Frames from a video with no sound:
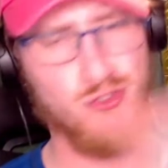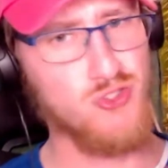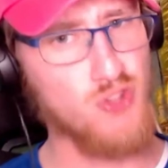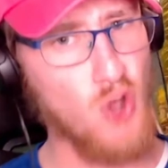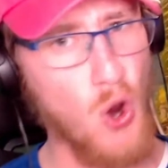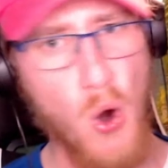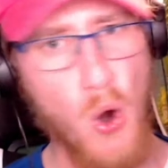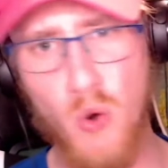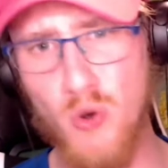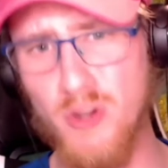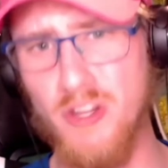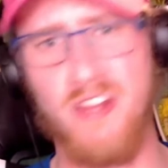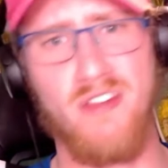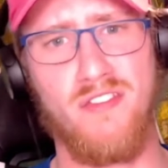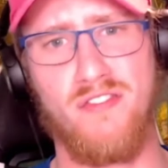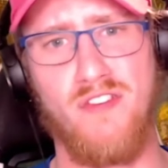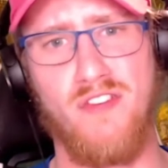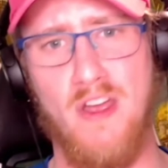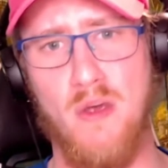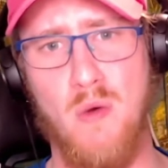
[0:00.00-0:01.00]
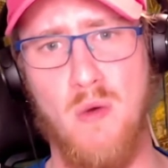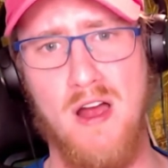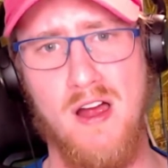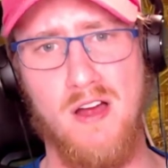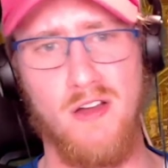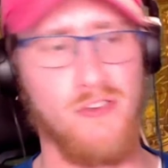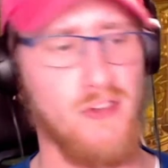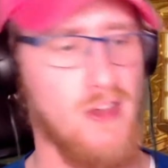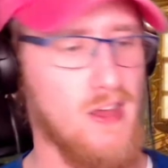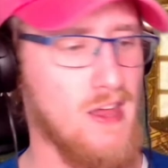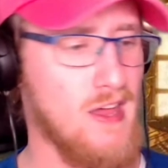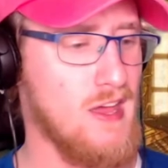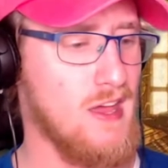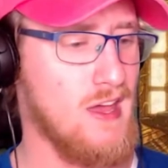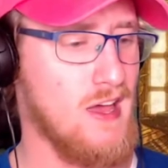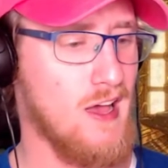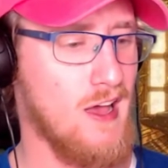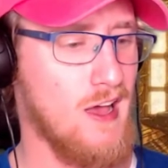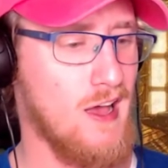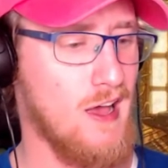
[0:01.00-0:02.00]
totally the Feywild.
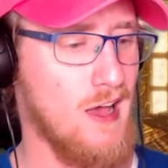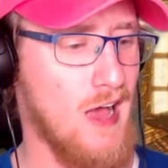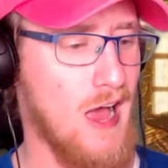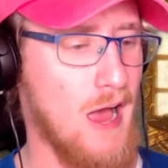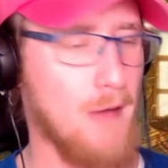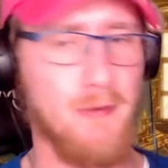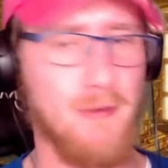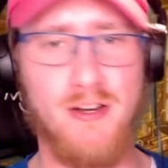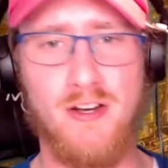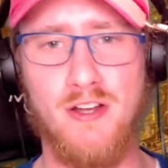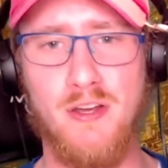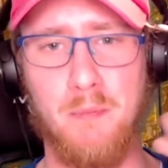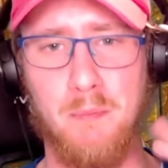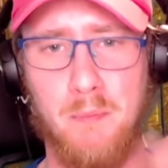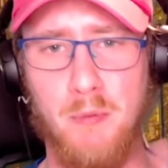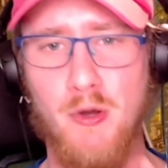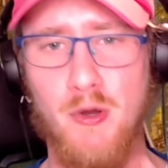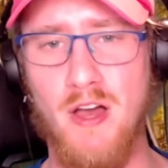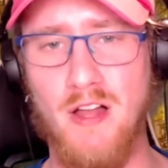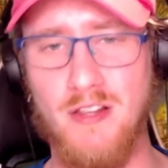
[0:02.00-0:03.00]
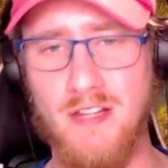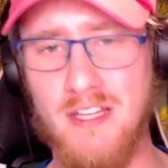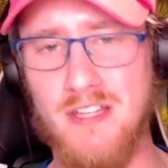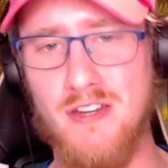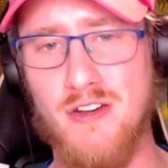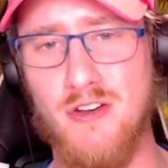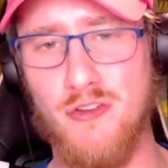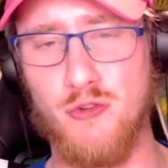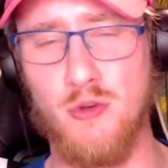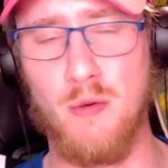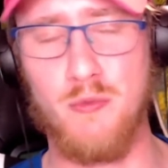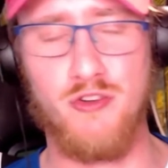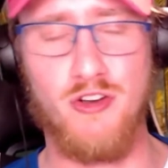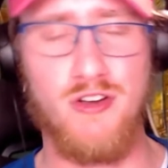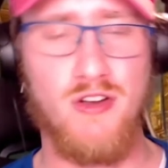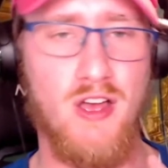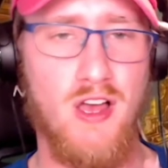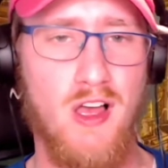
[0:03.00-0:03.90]
I'm gonna put a link in the description